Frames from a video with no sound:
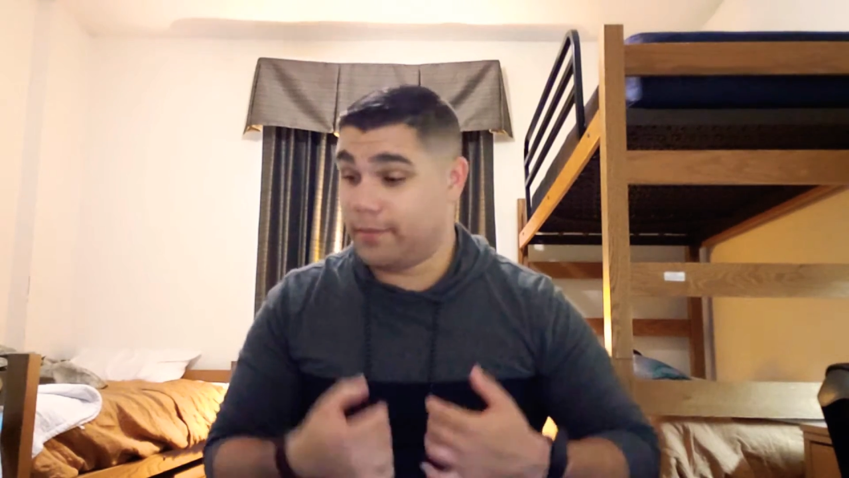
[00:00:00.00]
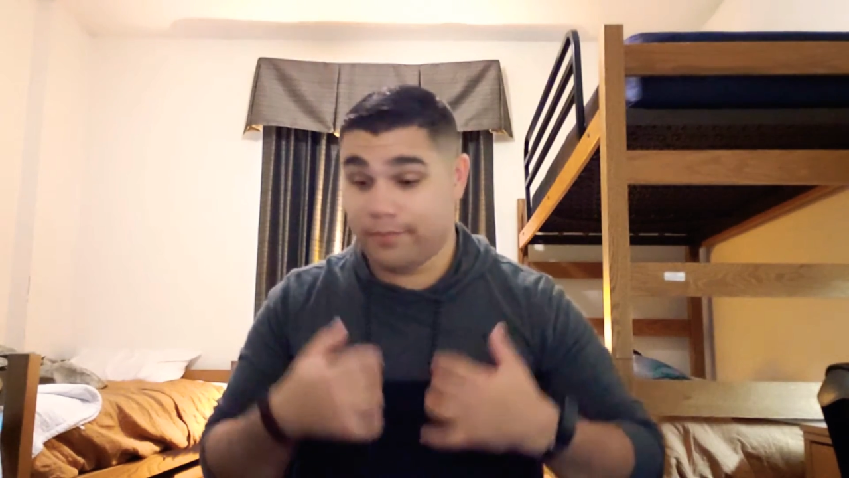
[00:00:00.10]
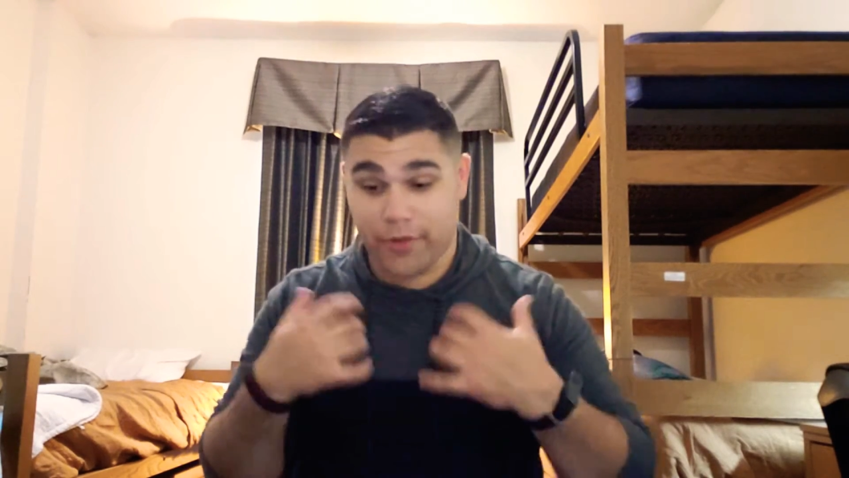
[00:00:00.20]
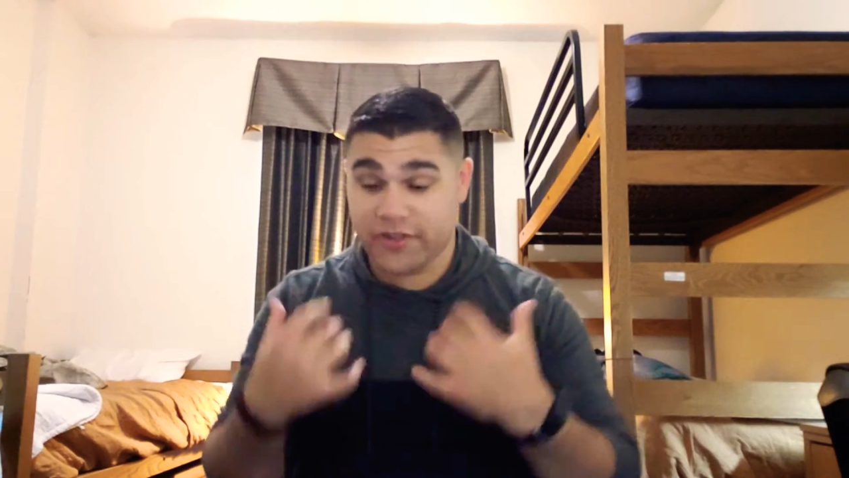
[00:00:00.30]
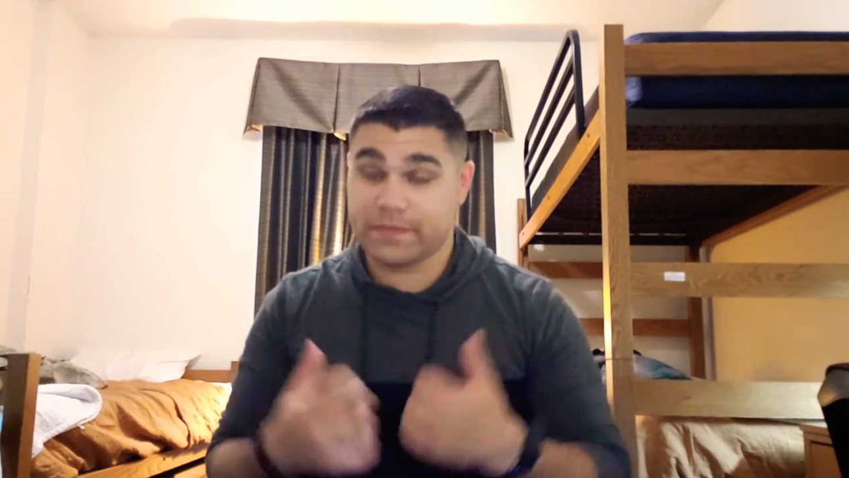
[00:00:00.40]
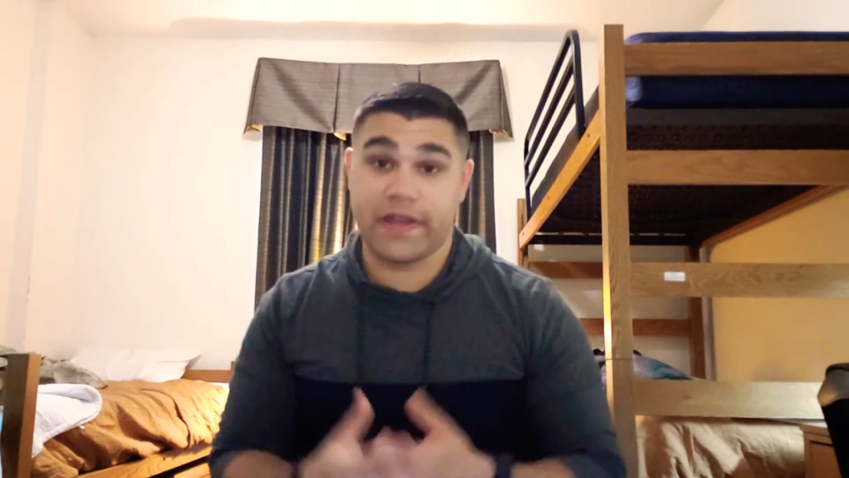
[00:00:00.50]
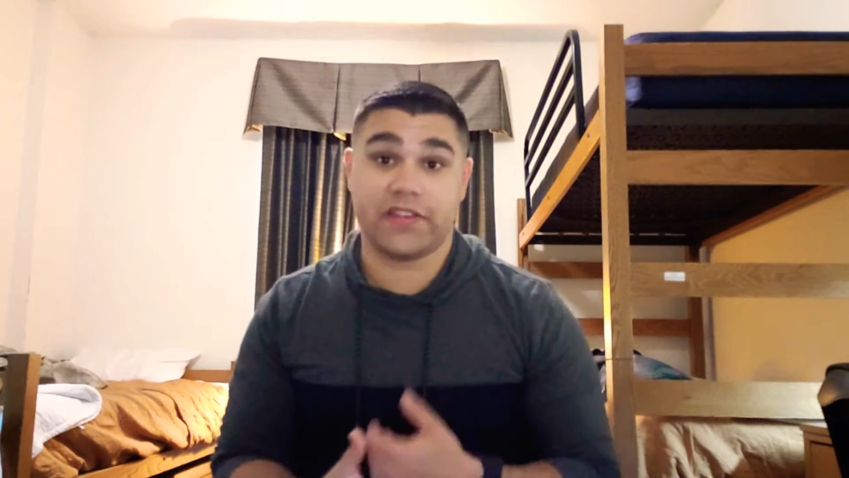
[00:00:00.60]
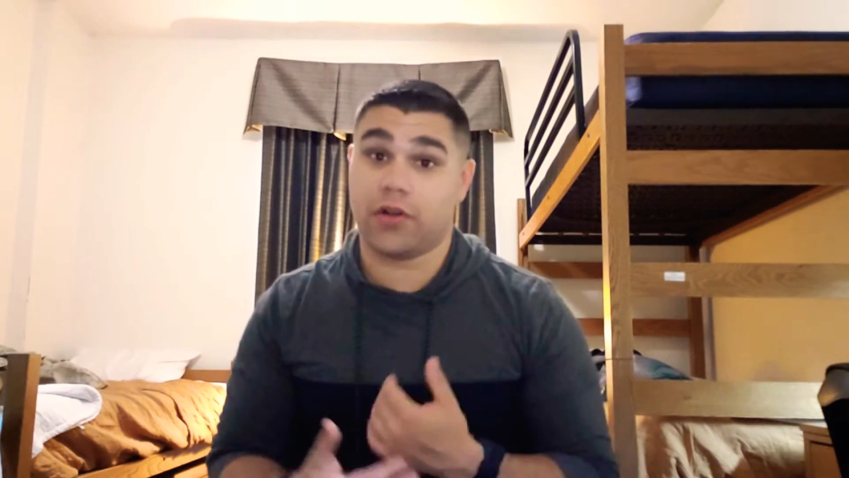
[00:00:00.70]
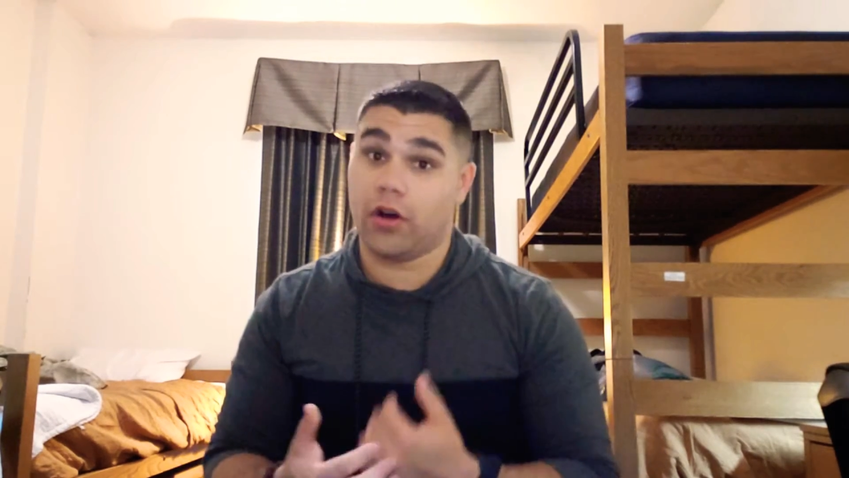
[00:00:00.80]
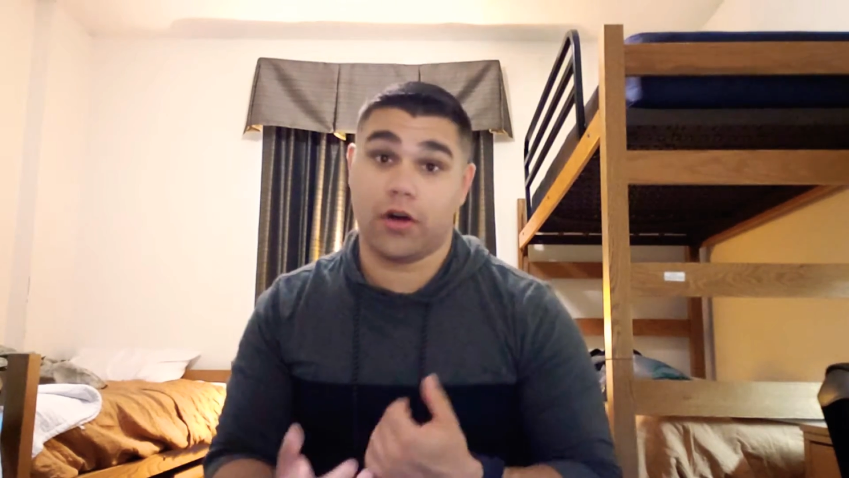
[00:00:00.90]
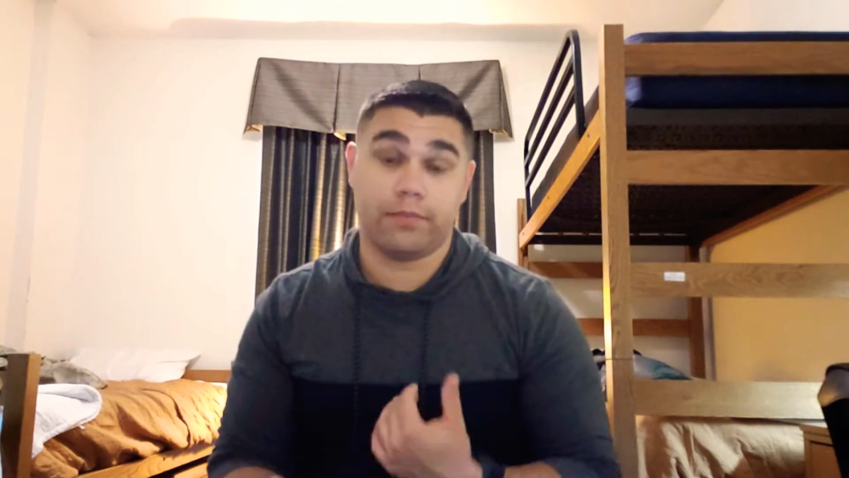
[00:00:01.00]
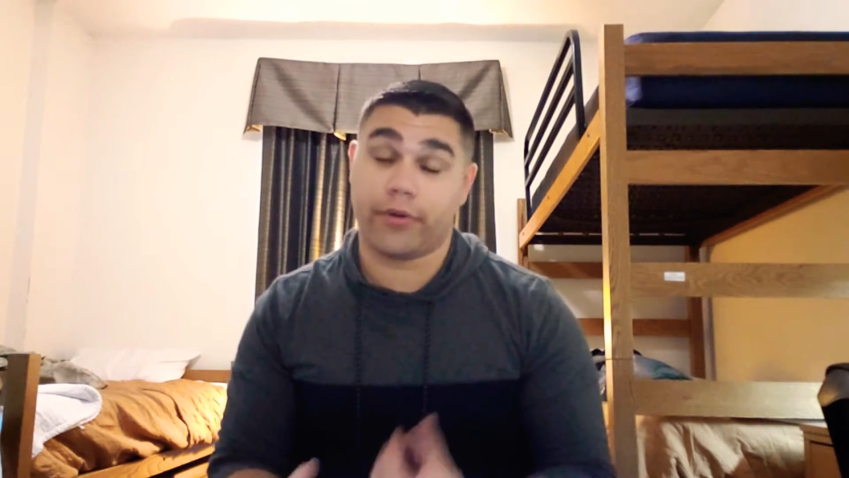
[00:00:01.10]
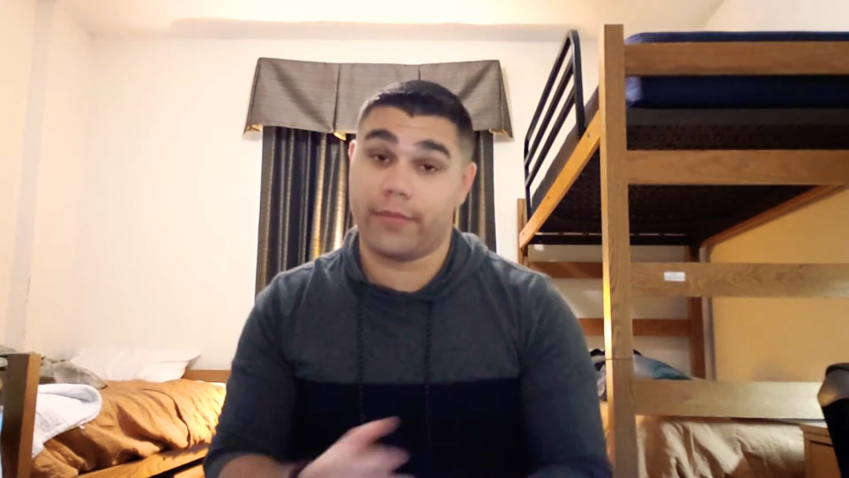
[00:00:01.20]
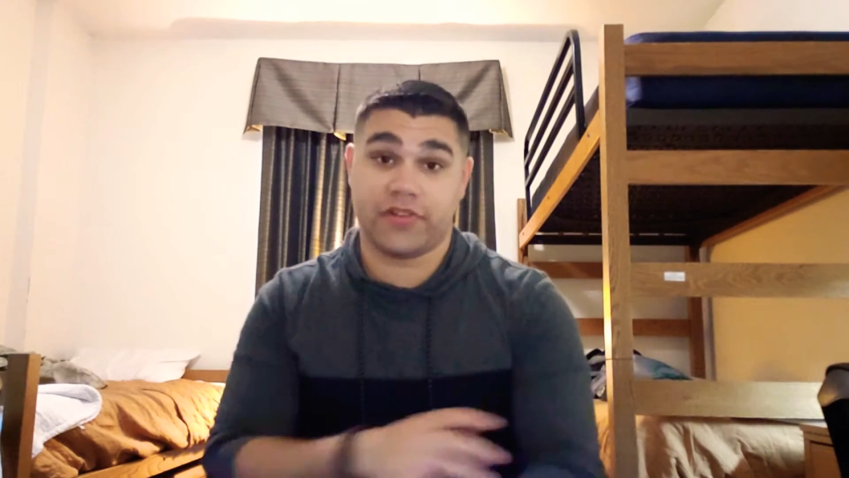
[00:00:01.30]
Marlin Spike is all pretty